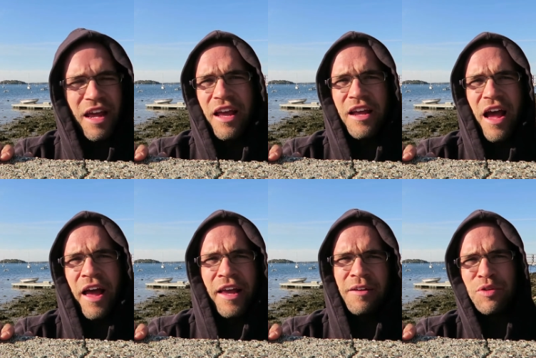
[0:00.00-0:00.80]
day.
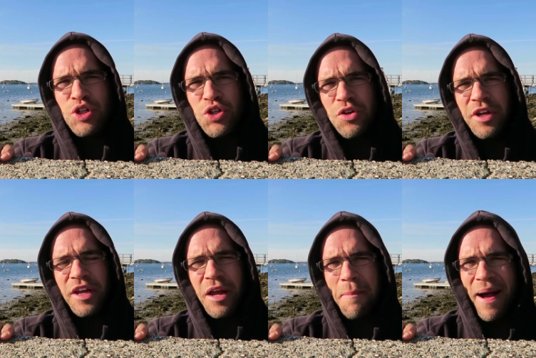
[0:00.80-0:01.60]
I am
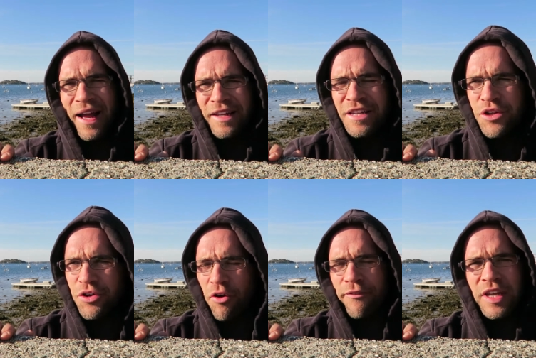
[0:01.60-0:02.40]
shooting my
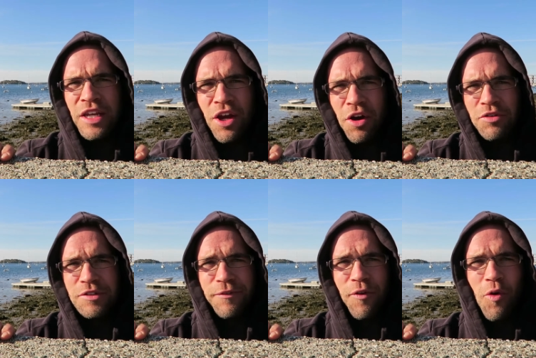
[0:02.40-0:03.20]
intro videos
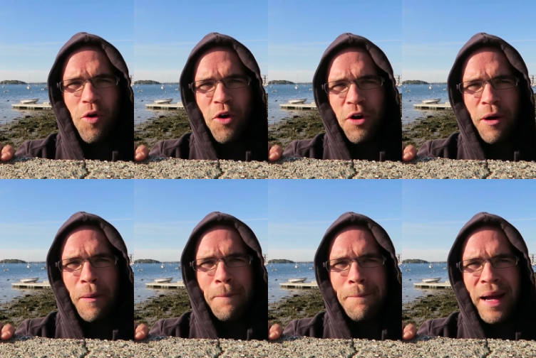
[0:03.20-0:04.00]

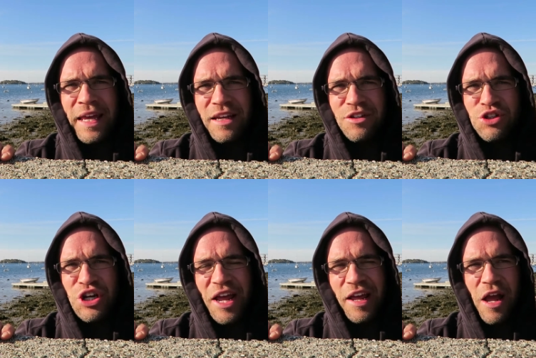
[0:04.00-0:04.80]
for
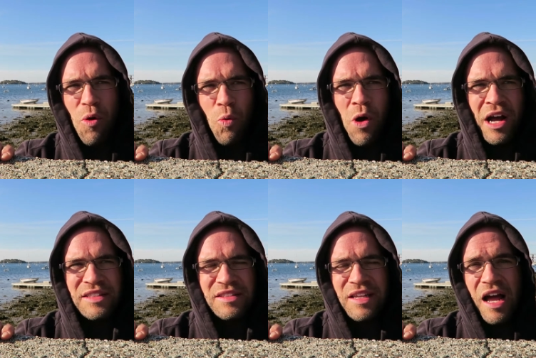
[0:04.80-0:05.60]

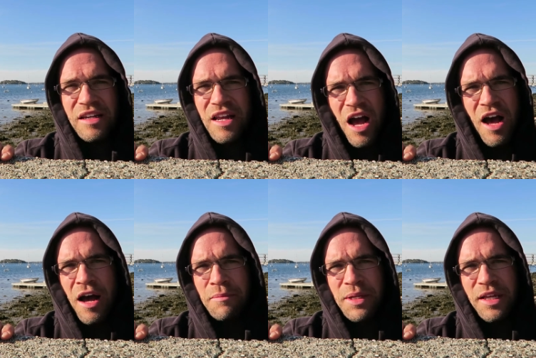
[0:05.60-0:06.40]

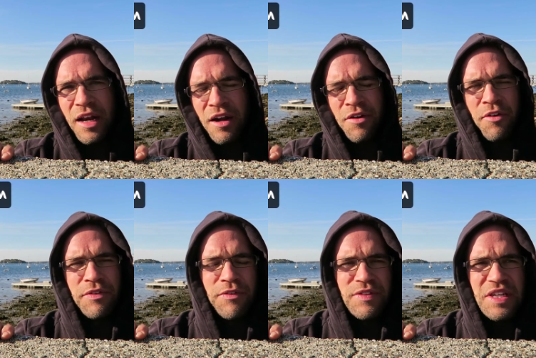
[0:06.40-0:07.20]
MikeJWatts.com, and I don't know
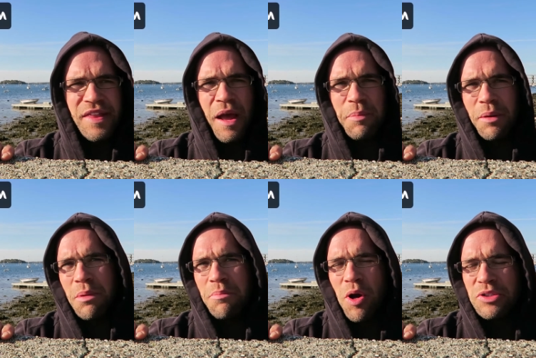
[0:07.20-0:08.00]
if you've seen that, but I've
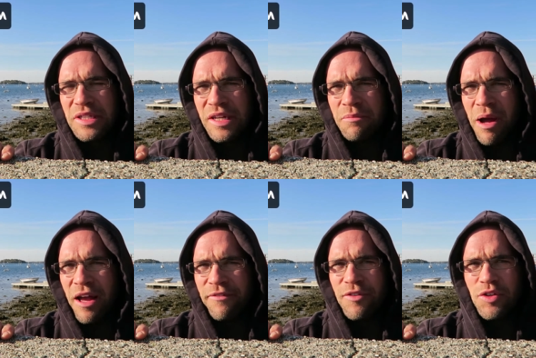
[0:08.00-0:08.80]
been posting
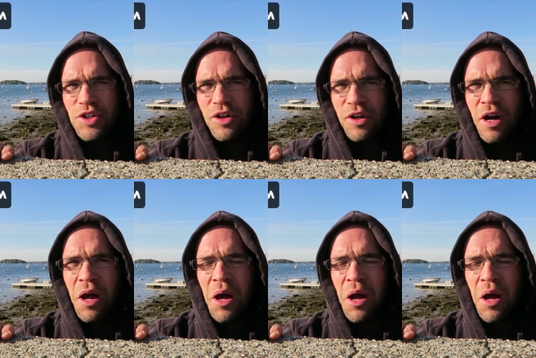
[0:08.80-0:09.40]
my future